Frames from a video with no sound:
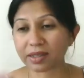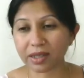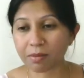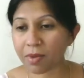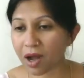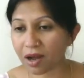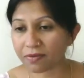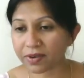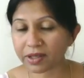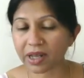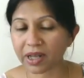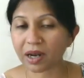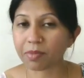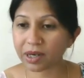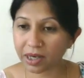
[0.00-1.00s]
some after
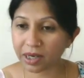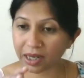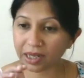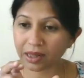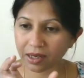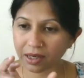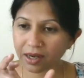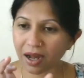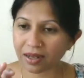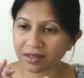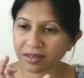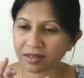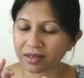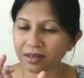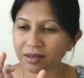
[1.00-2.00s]
that, but in the
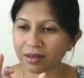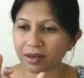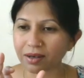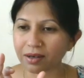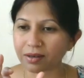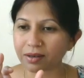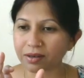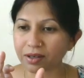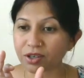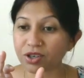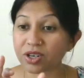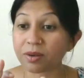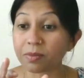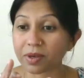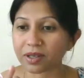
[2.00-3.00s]
casting
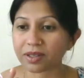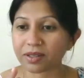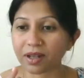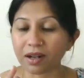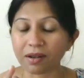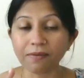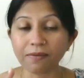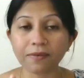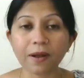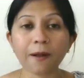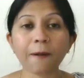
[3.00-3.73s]
regime itself,